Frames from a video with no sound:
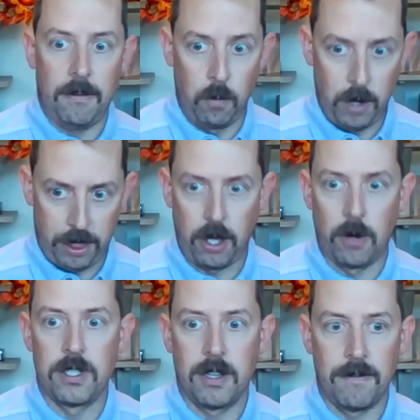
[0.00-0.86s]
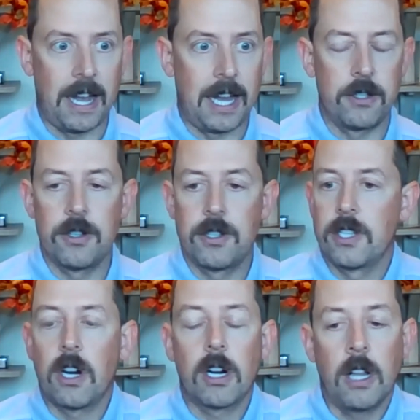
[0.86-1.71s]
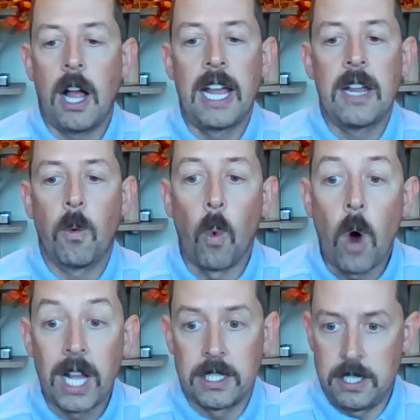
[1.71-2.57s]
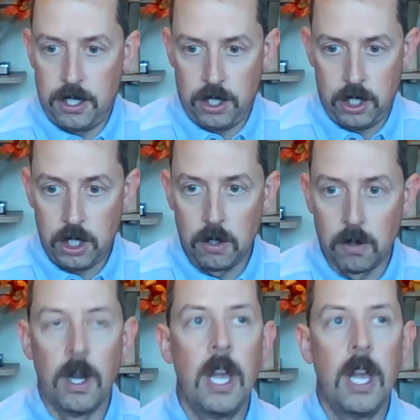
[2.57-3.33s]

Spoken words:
with those advisors as our client wants us to,